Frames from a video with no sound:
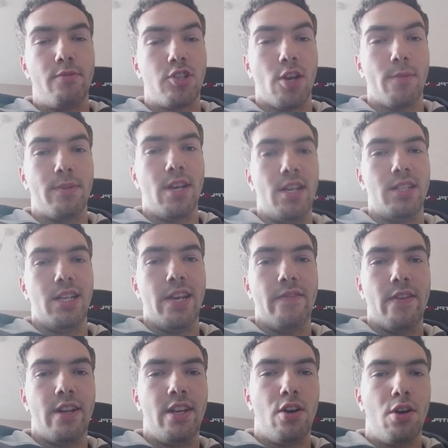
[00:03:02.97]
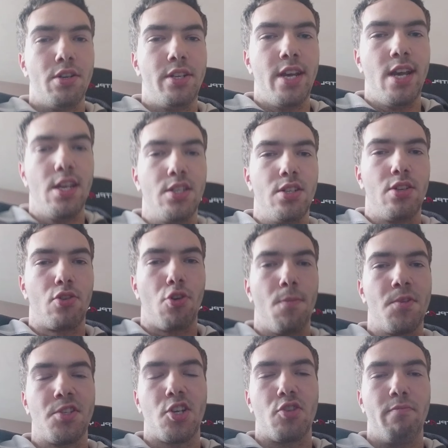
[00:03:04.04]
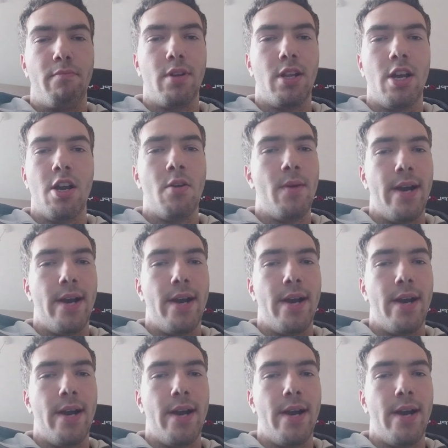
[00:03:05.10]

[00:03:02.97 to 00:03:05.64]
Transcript: So please leave any ideas in the comment section below.